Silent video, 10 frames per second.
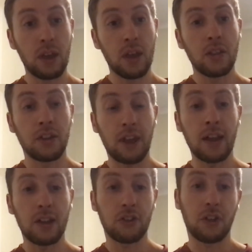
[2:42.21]
The
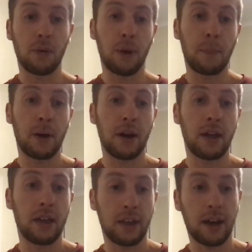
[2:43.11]
Daily Stoic by
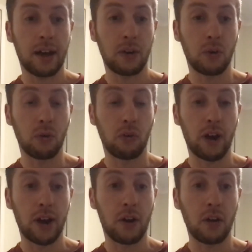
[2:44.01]
a guy called
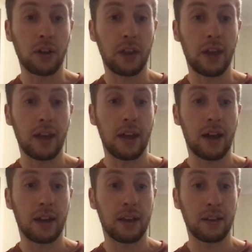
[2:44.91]
Ryan Holiday,
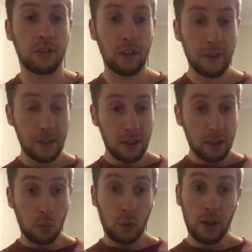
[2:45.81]
and
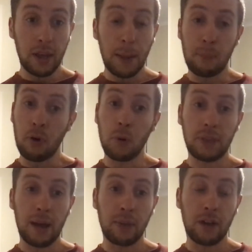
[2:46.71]
the way he broke
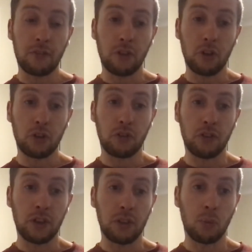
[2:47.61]
down that
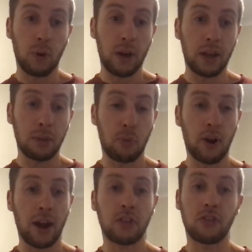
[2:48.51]
philosophy, the way the
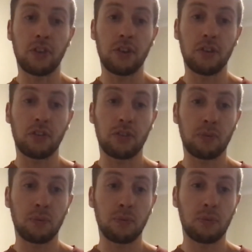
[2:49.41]

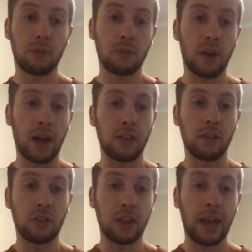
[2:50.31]
practices
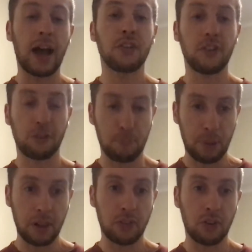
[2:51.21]
and the
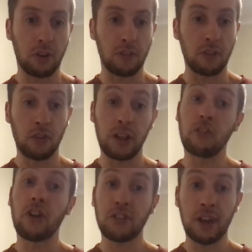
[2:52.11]
accessibility of it
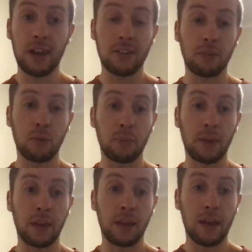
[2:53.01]
really resonated with
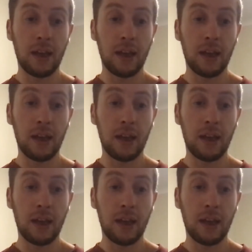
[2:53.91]
me.